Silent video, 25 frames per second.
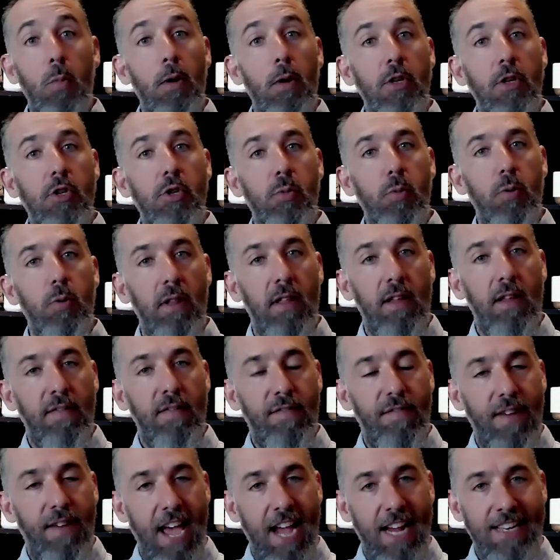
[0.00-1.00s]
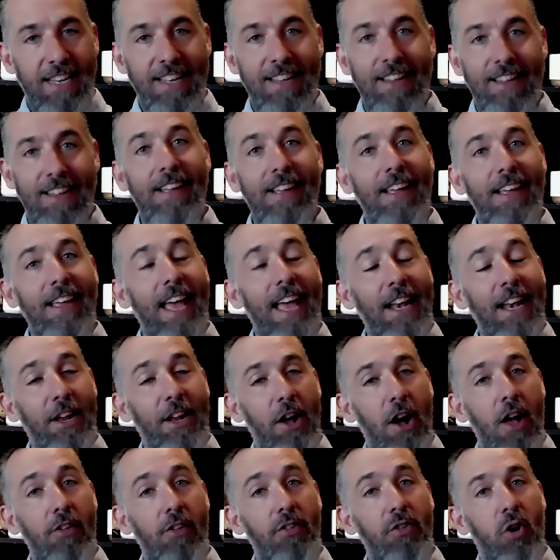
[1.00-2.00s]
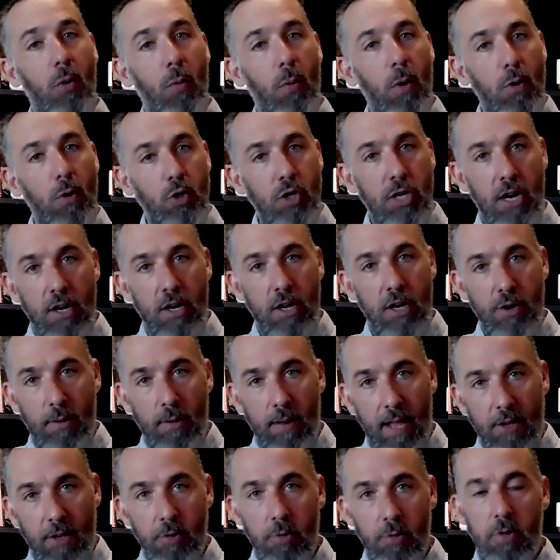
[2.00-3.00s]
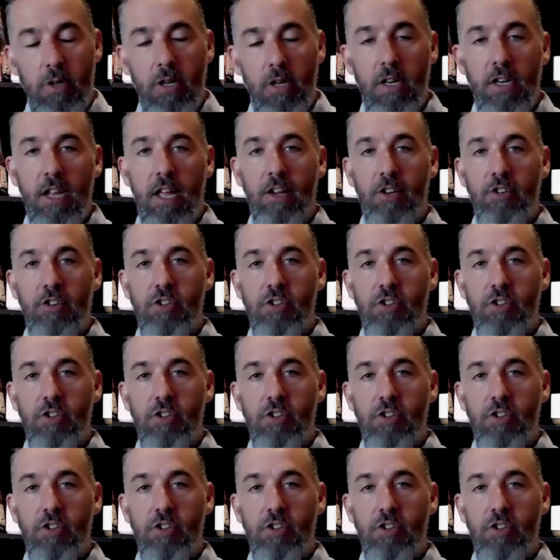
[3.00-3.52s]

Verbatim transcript: which will affect and cause corrosion on your electrical